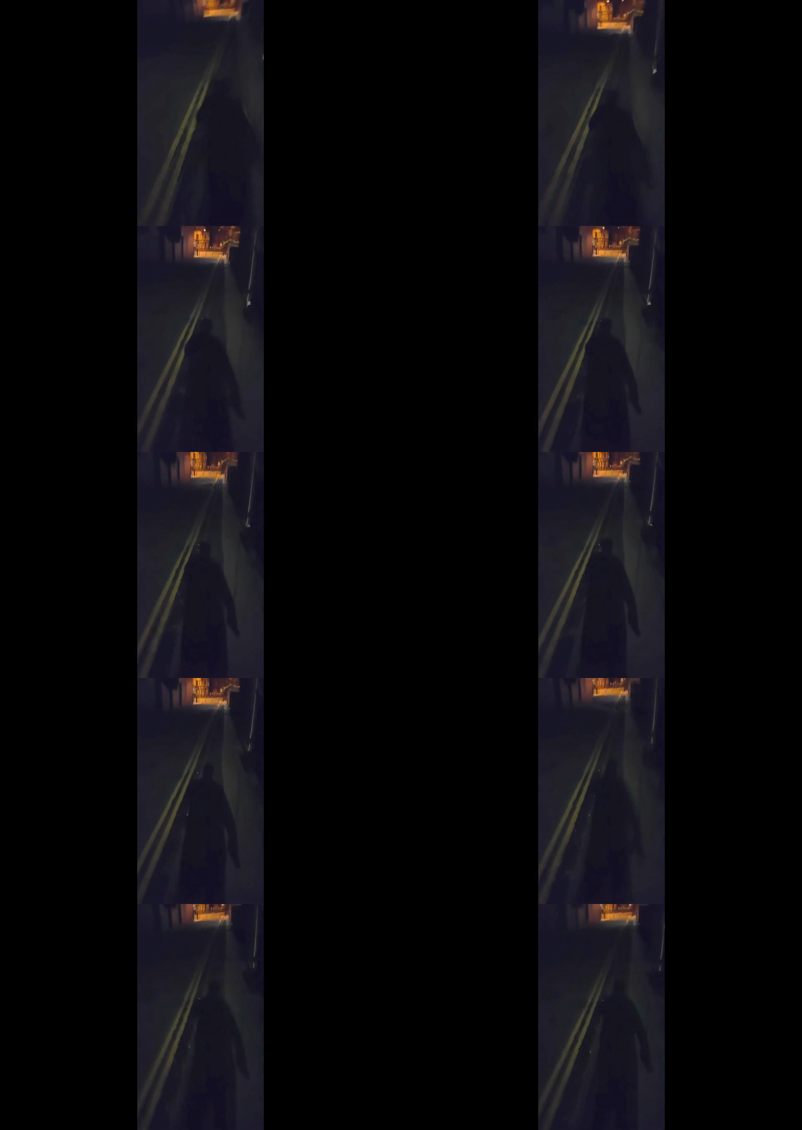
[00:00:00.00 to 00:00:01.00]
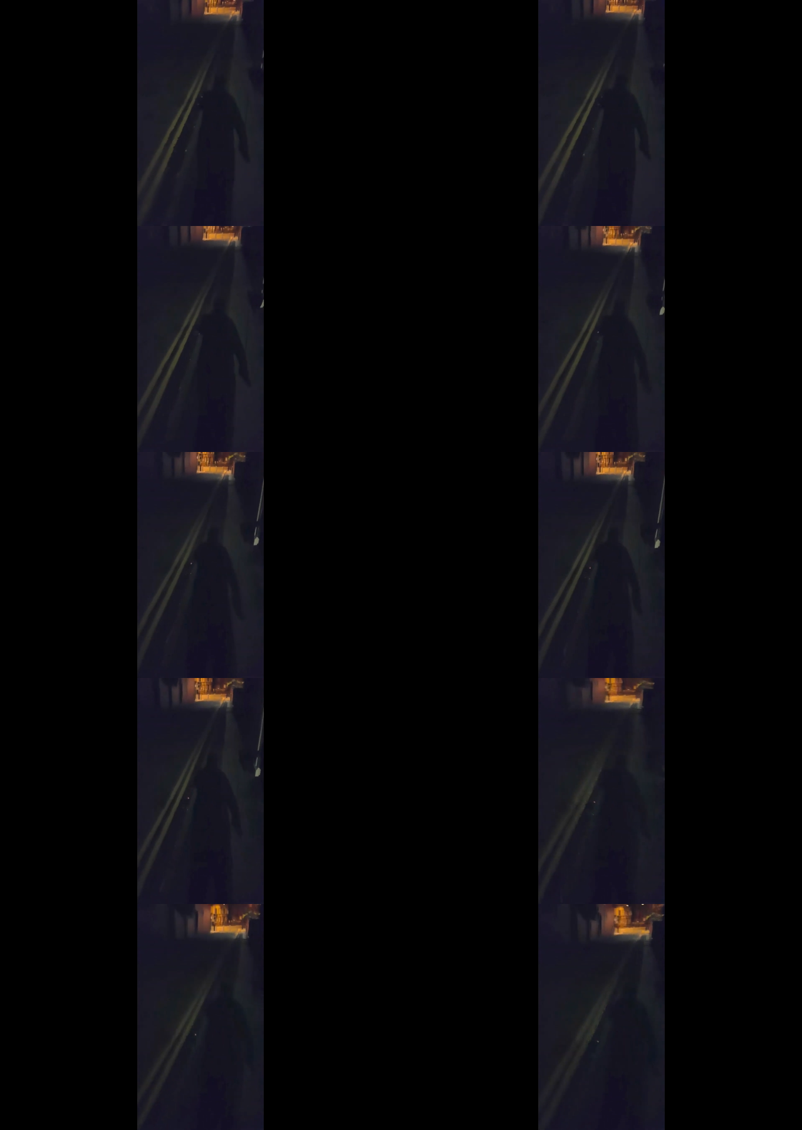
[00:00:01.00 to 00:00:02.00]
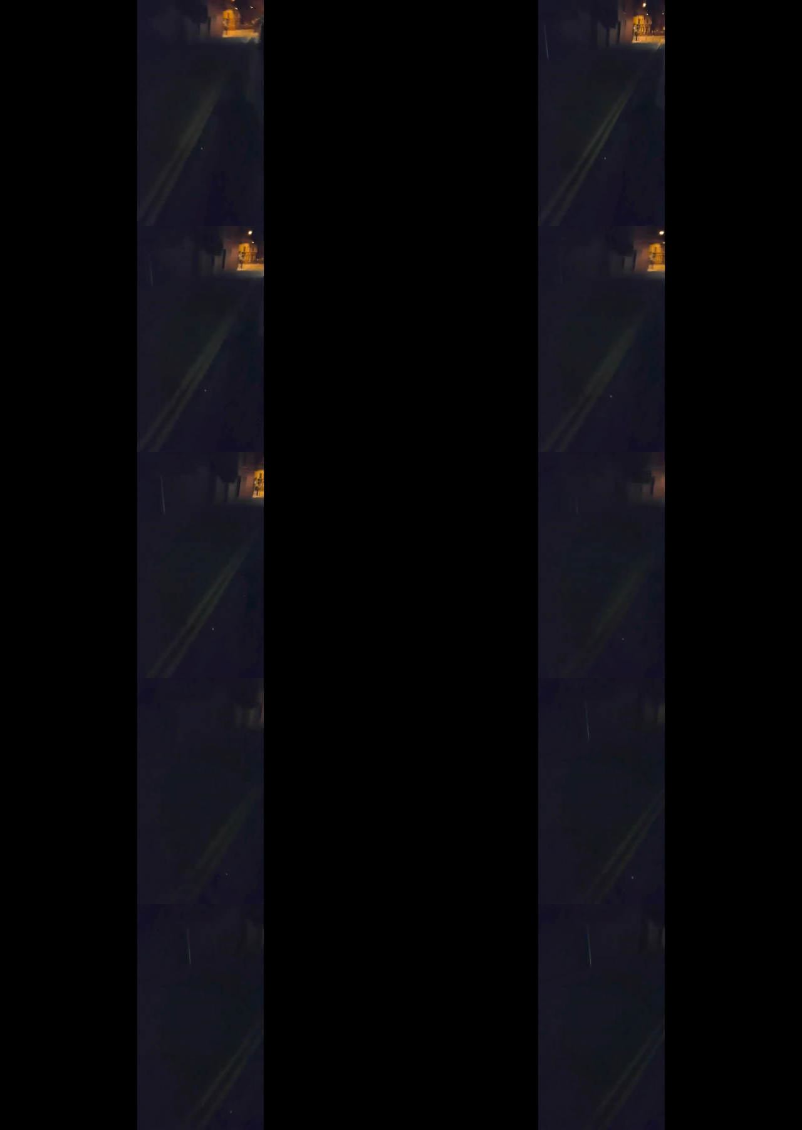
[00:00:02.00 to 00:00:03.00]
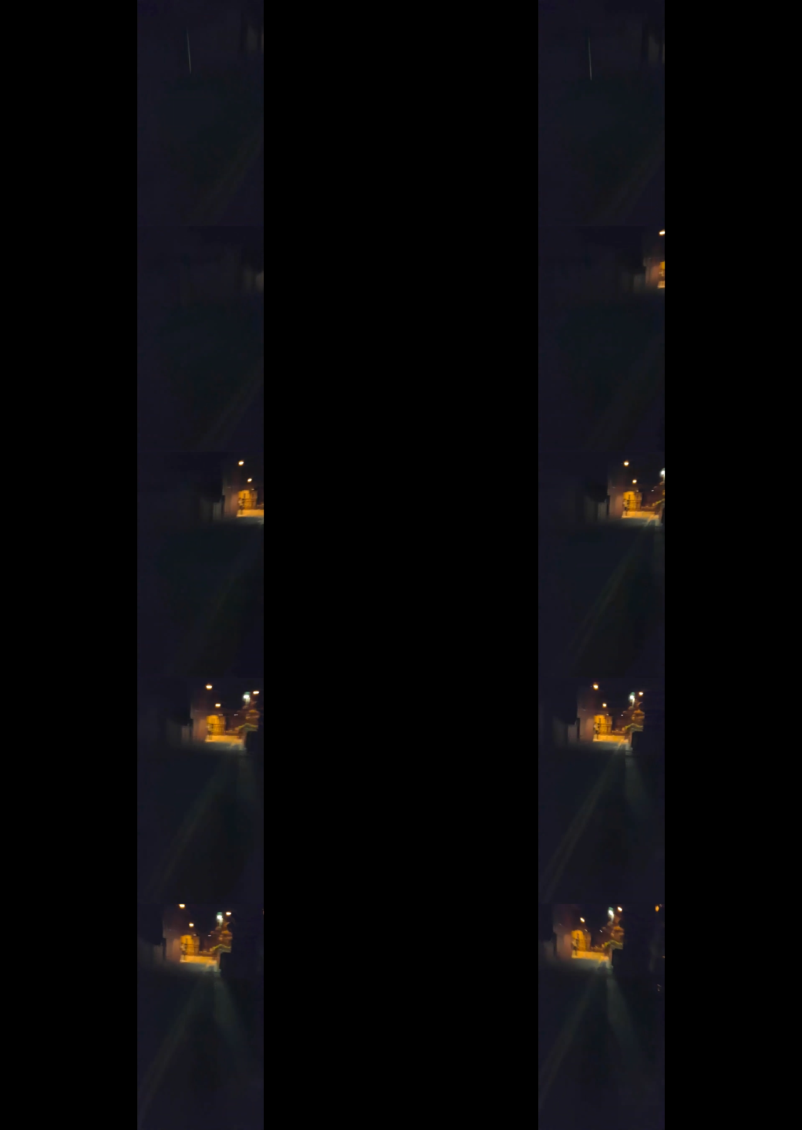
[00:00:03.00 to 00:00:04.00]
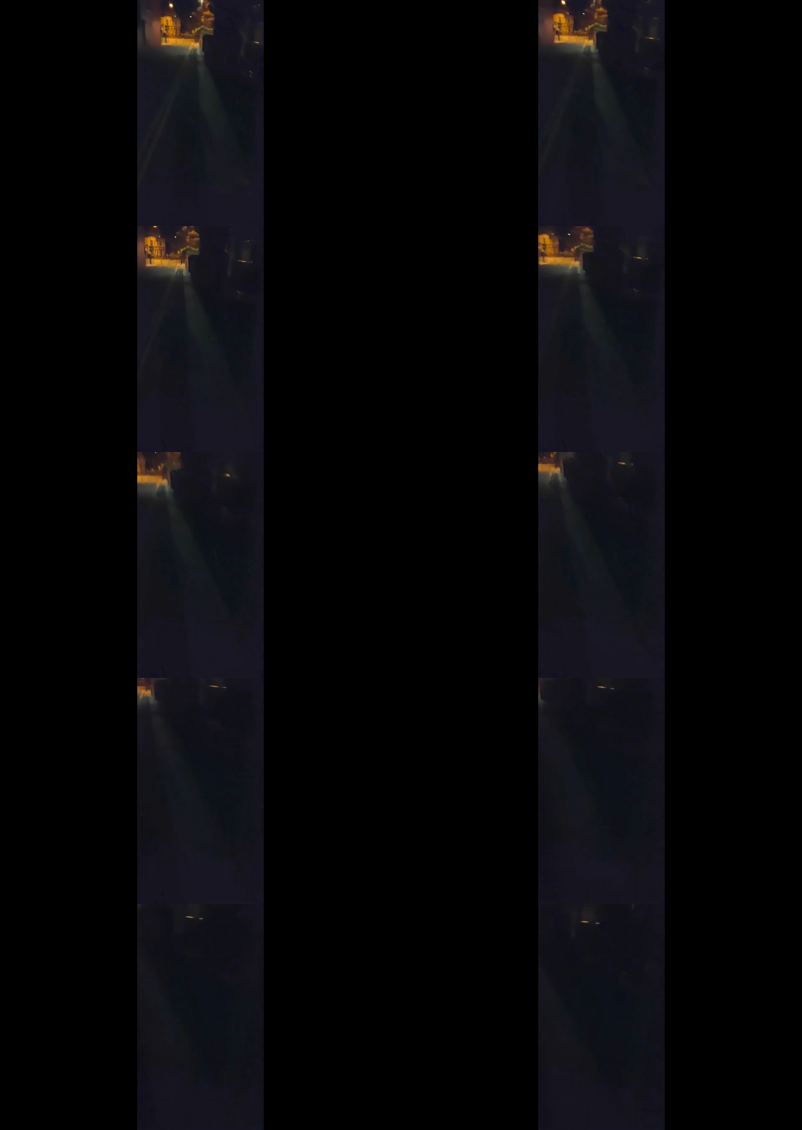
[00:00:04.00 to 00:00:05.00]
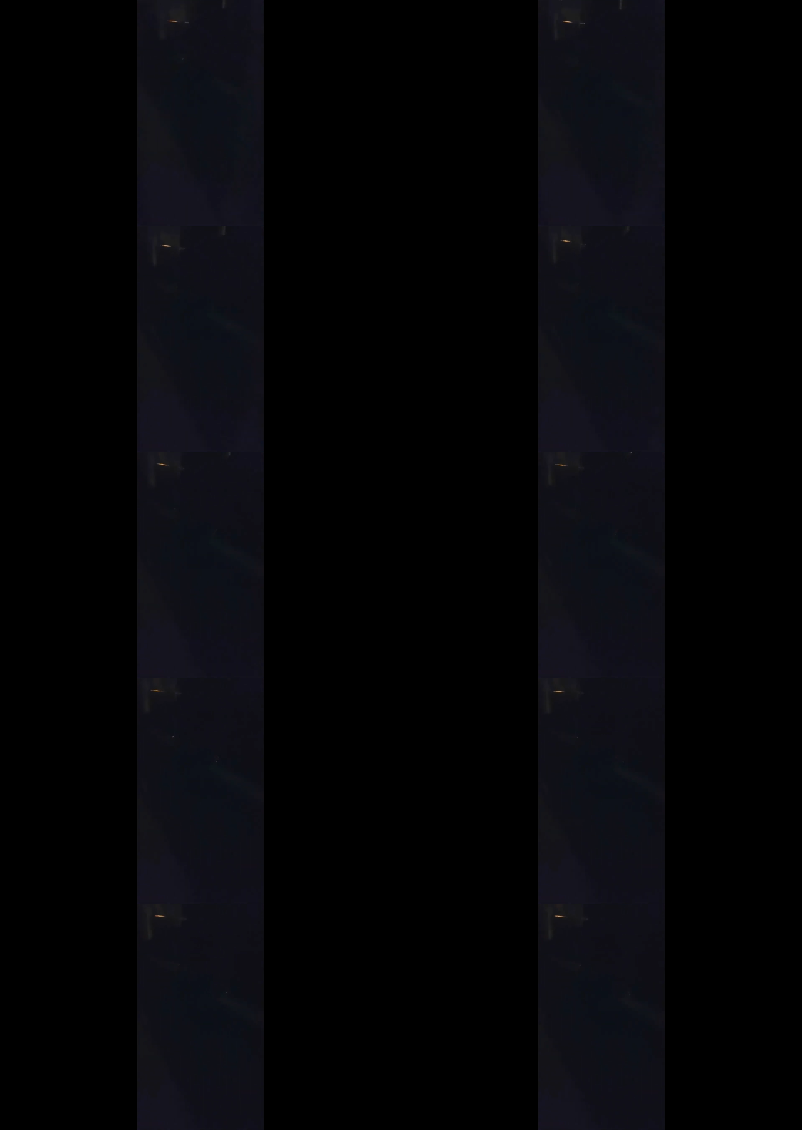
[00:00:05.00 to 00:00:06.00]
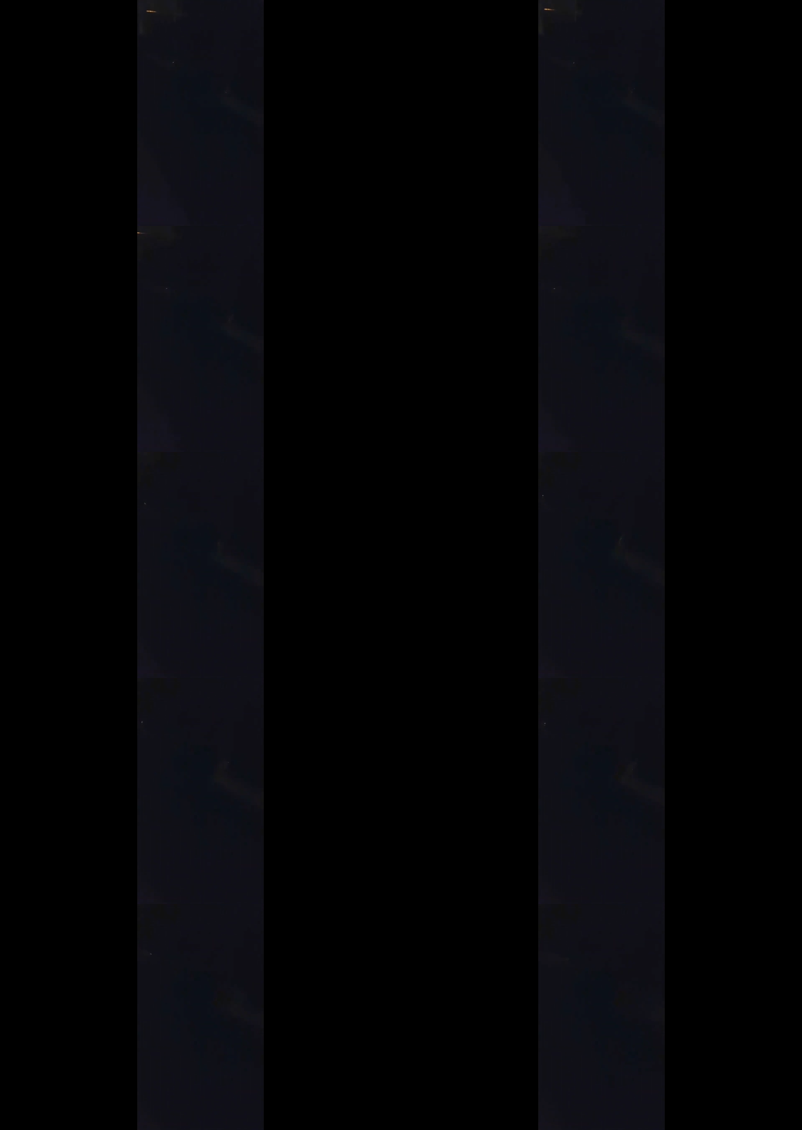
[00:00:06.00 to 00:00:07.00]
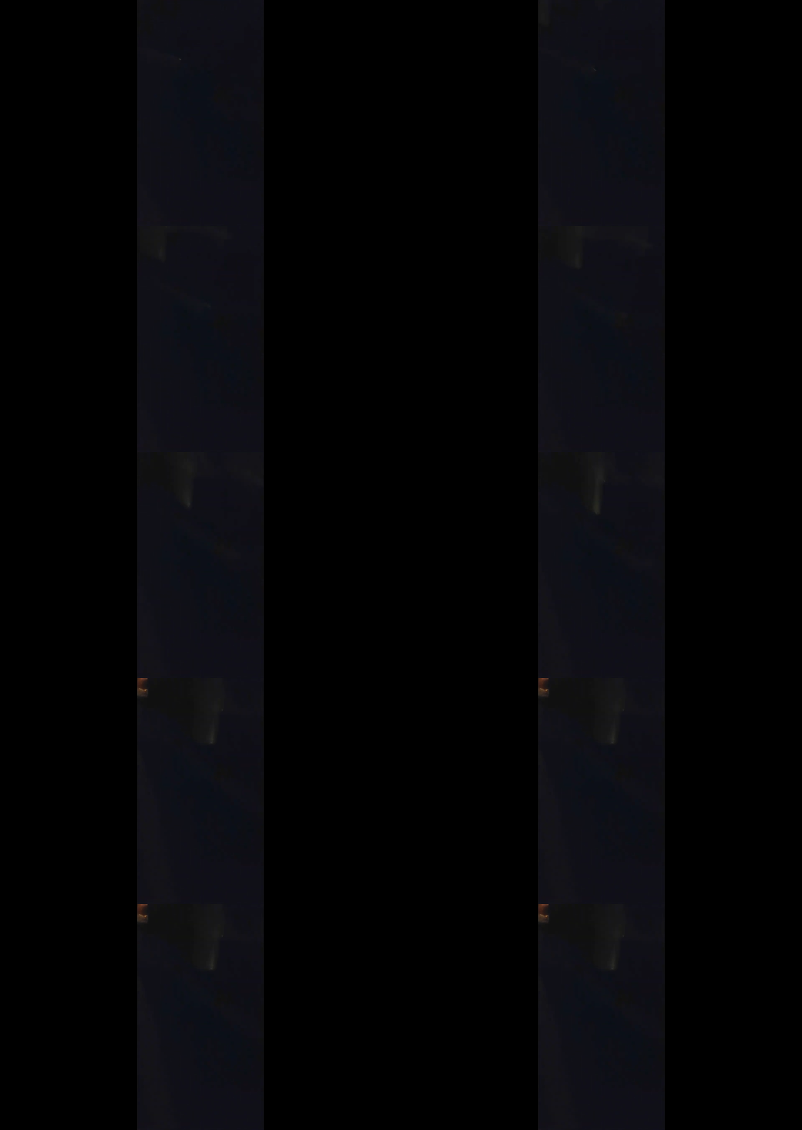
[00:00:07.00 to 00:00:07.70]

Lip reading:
Nobody's mouth can be seen.